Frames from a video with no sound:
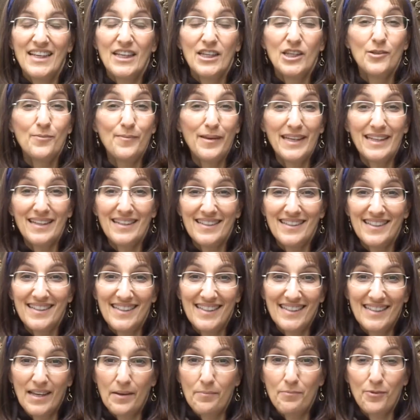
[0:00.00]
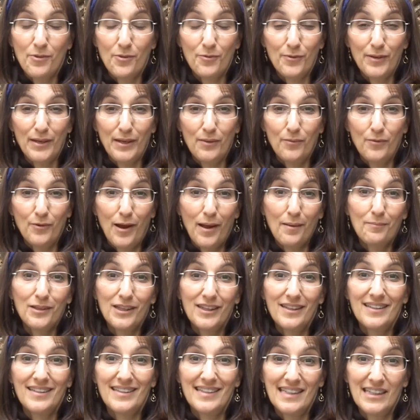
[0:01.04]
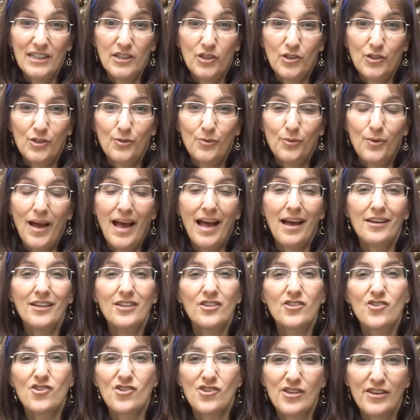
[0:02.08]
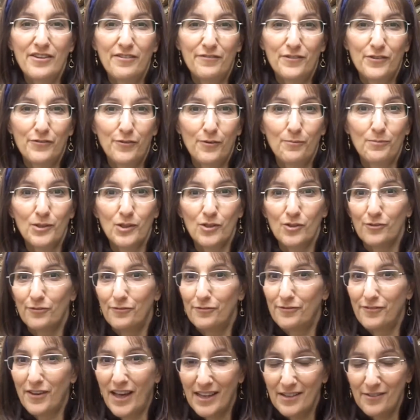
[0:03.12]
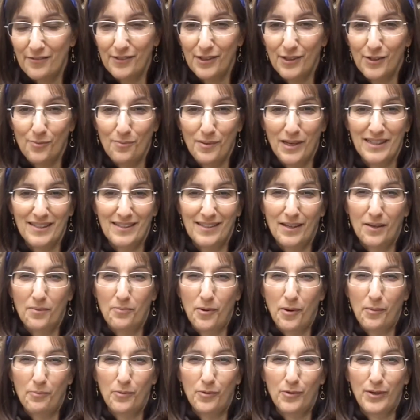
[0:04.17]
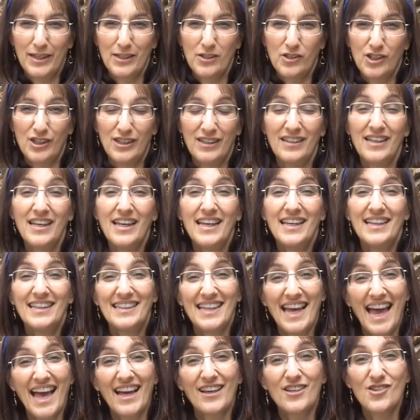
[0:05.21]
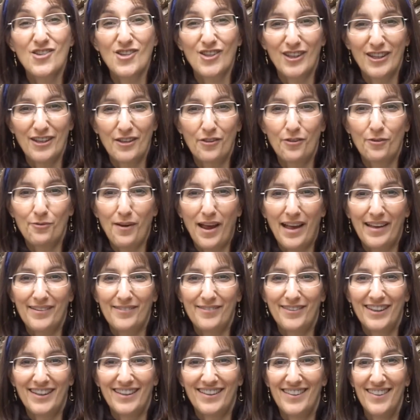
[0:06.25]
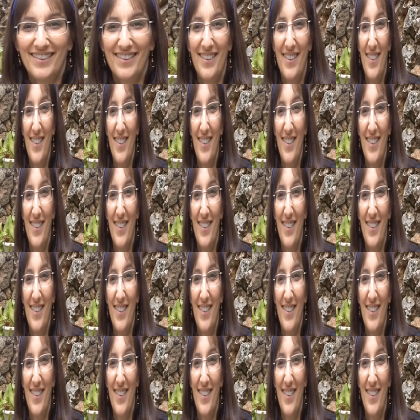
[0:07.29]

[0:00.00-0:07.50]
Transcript: You made it to step 3, where I'm going to teach you how to shift from surviving your Pesach preparation to actually thriving.